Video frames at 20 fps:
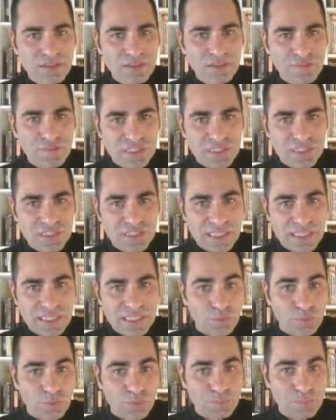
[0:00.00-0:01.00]

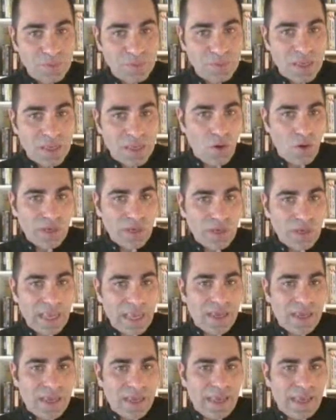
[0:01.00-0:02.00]
deficiency too.
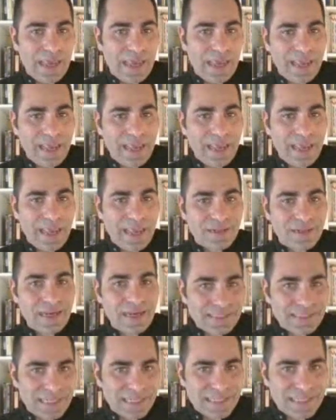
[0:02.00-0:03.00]
Okay. And
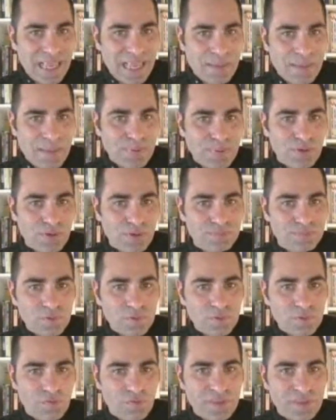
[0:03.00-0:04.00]
last example
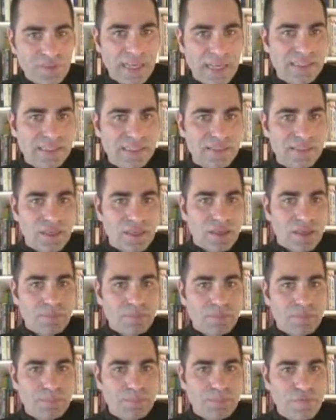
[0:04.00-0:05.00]
of case
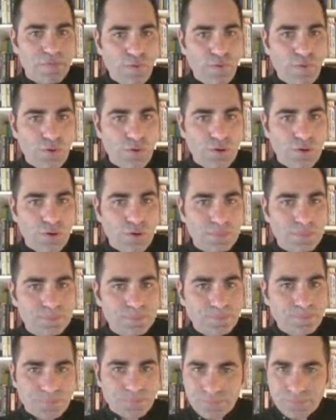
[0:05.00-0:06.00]

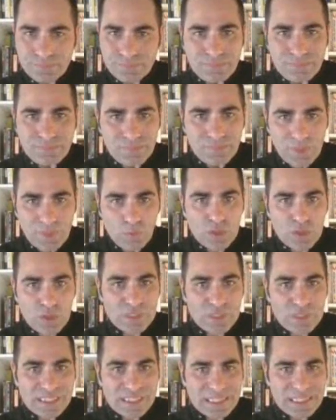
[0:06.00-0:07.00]
before,
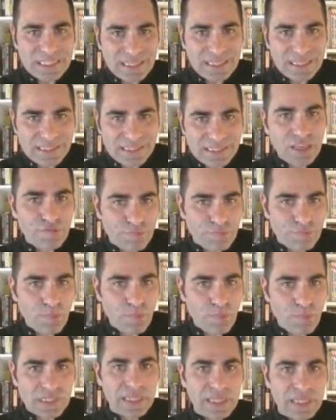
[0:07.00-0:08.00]
when we see the stiff
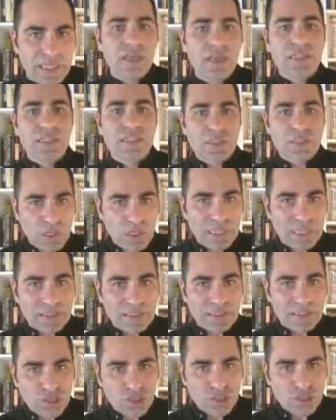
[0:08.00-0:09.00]
mostly, so we
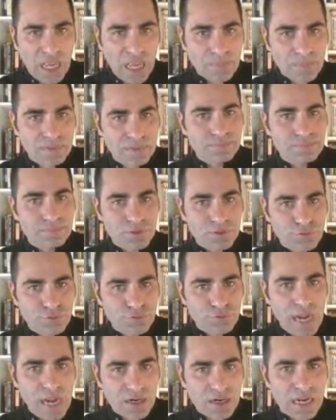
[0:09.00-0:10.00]
look at the shape,
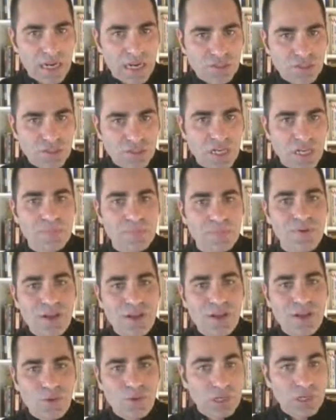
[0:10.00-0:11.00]
triangular shape,
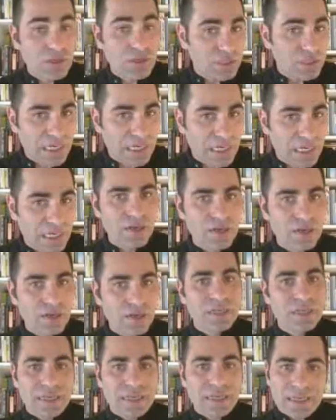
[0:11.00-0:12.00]
we look at the
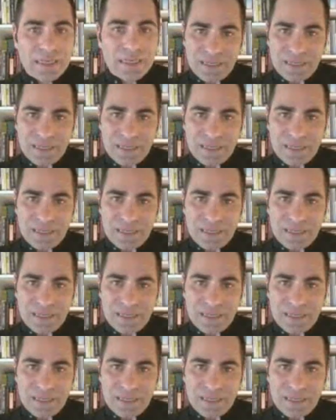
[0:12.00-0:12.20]
color,